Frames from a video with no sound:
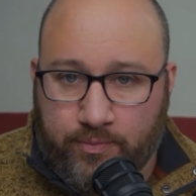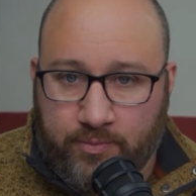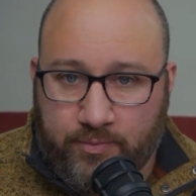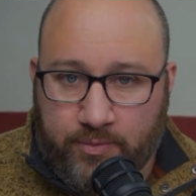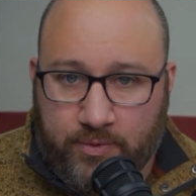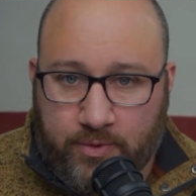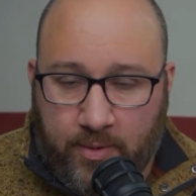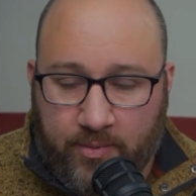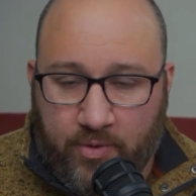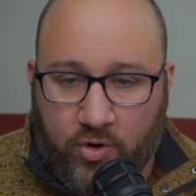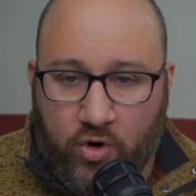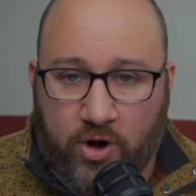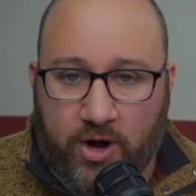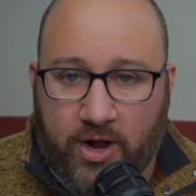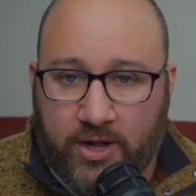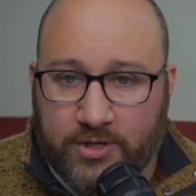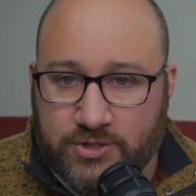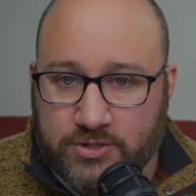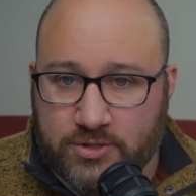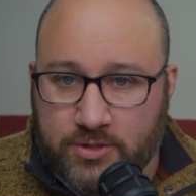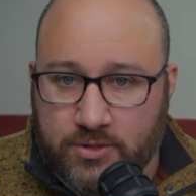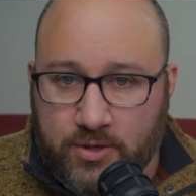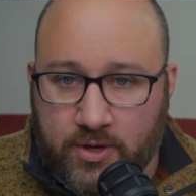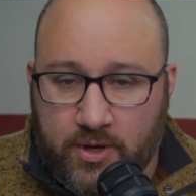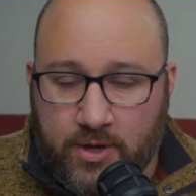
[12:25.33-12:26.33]
Democrats
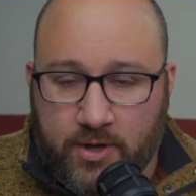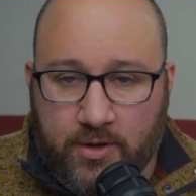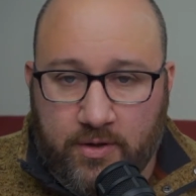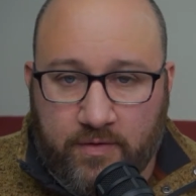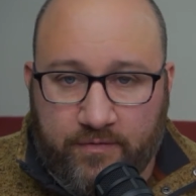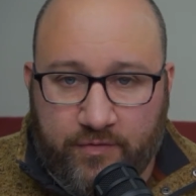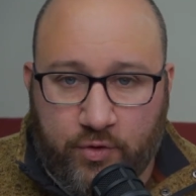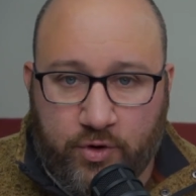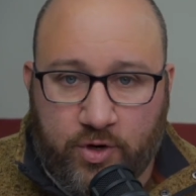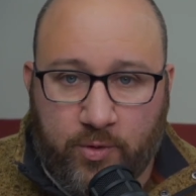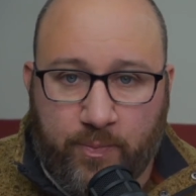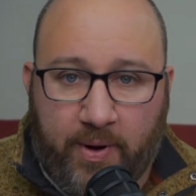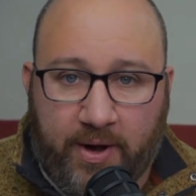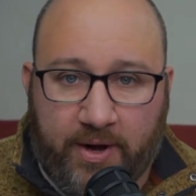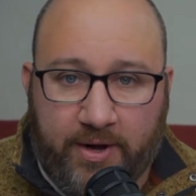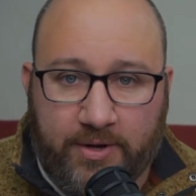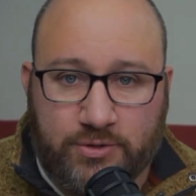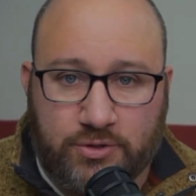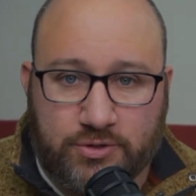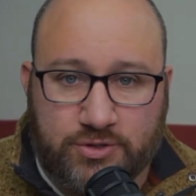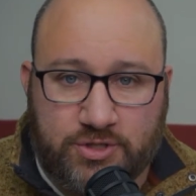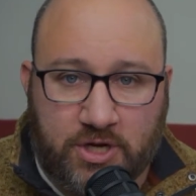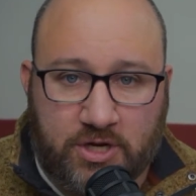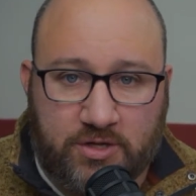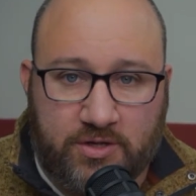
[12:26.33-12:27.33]
and a few independents are
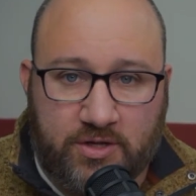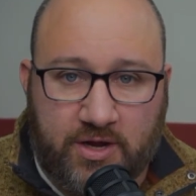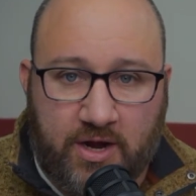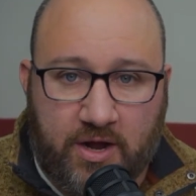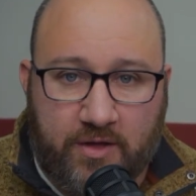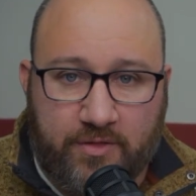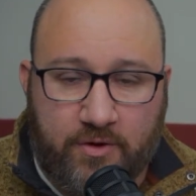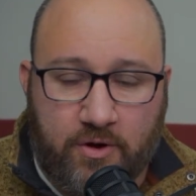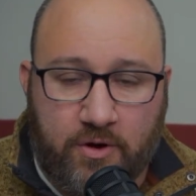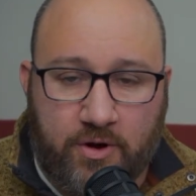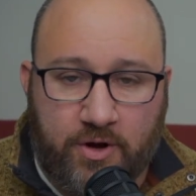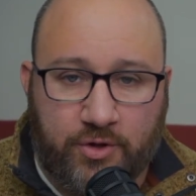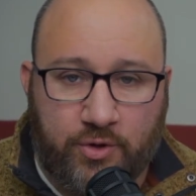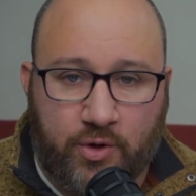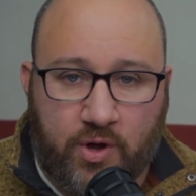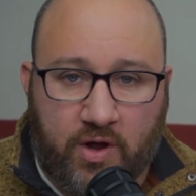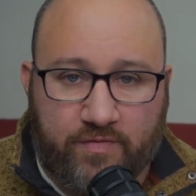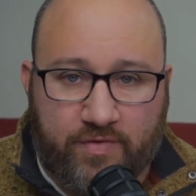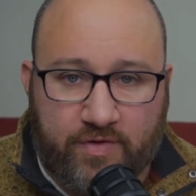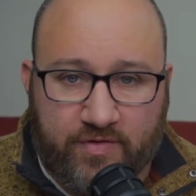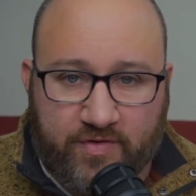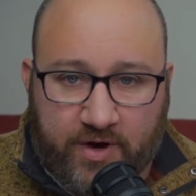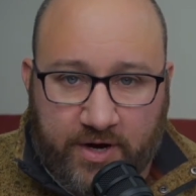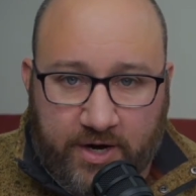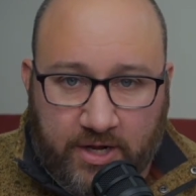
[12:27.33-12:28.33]
sticking together, and you have
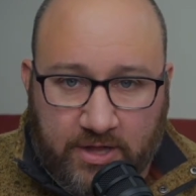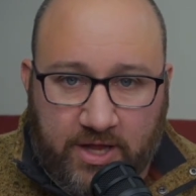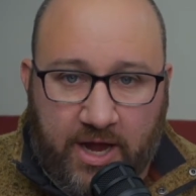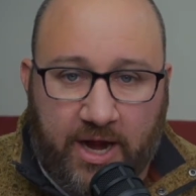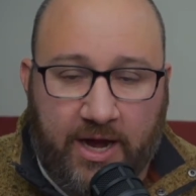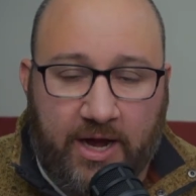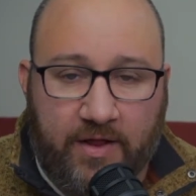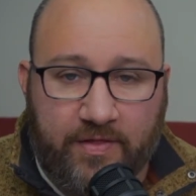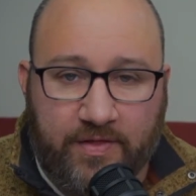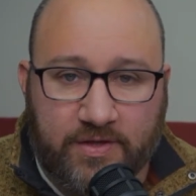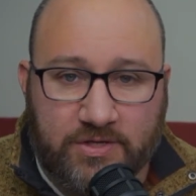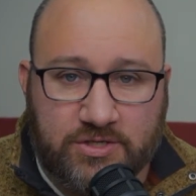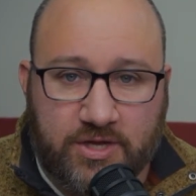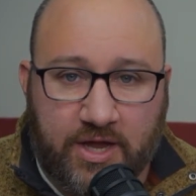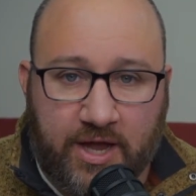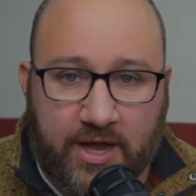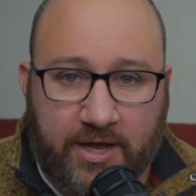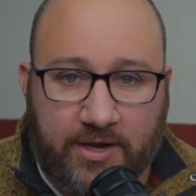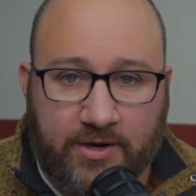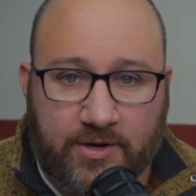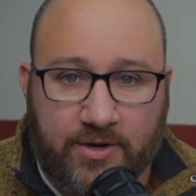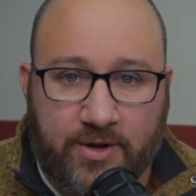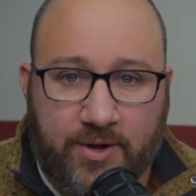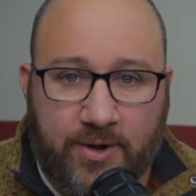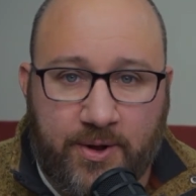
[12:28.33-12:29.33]
this kind of line in the
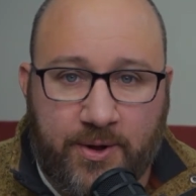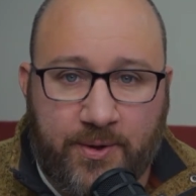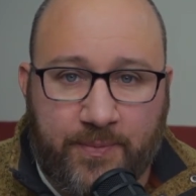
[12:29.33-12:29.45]
sand,